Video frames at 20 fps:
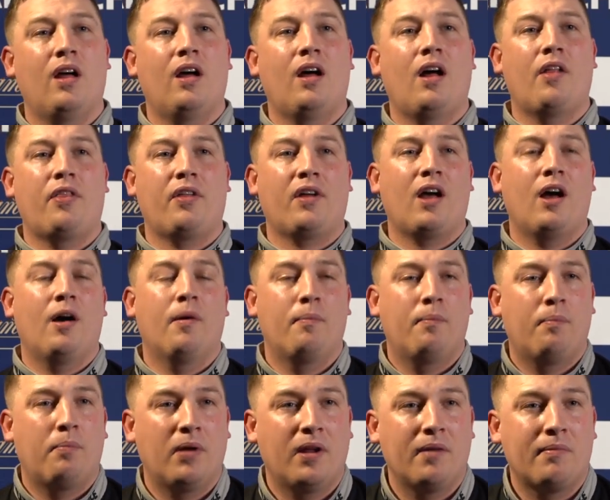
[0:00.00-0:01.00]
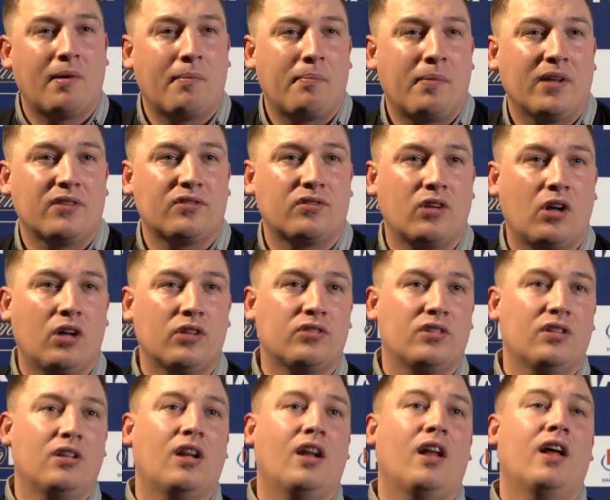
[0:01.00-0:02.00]
I think I played my best start
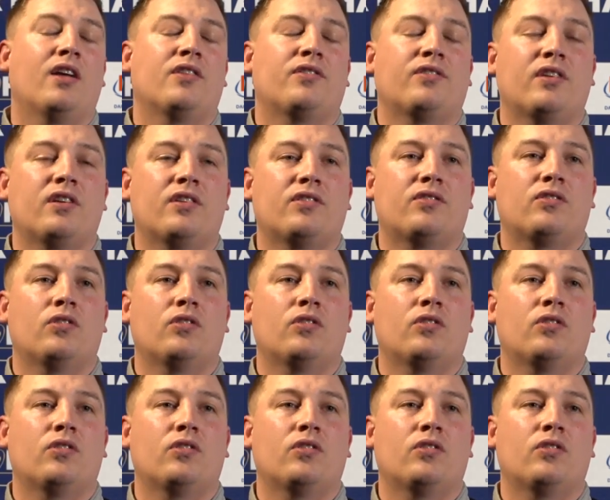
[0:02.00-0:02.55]
in the latter set.